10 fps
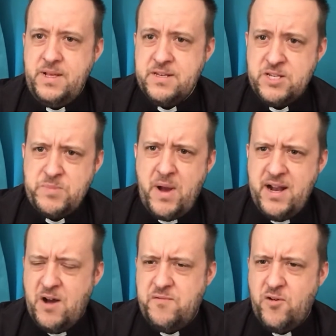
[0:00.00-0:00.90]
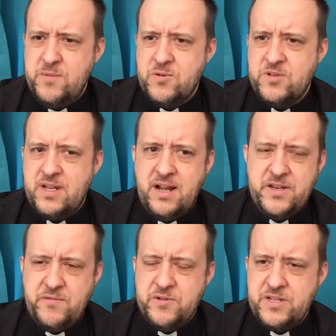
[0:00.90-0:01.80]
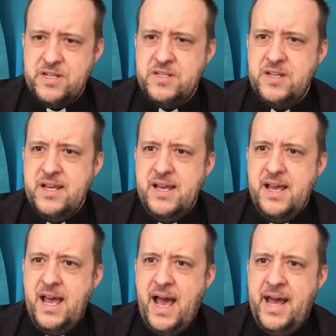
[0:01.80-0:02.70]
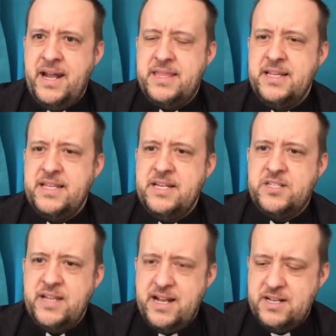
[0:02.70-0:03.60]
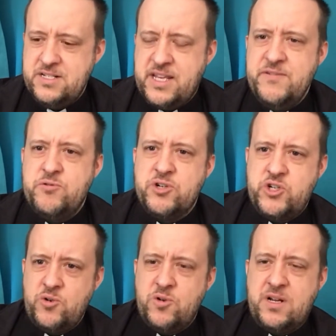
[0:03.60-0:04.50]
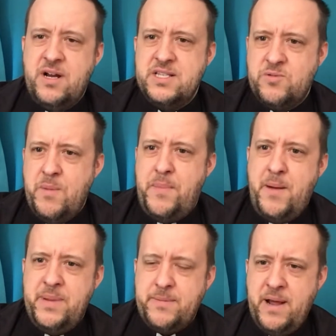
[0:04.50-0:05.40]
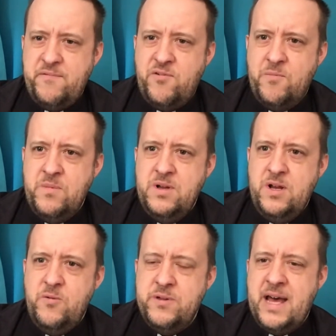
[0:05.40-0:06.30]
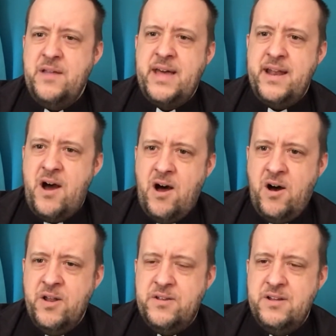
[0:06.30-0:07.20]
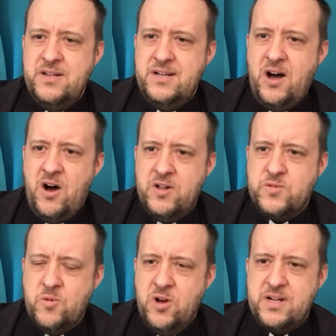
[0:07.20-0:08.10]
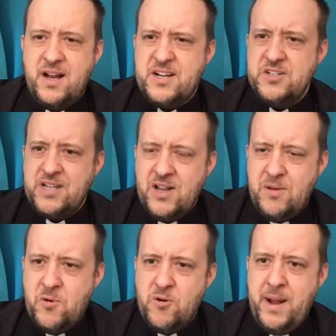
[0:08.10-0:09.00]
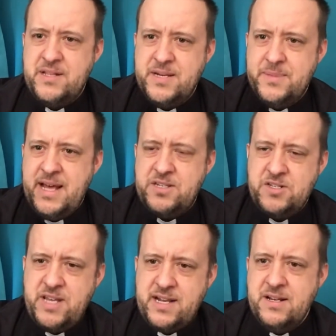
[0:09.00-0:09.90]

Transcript: despite our foibles and our differences. And I think the internet gives you a shortcut to a public platform without that hard, hard work. I could say a lot more about it, but that's the second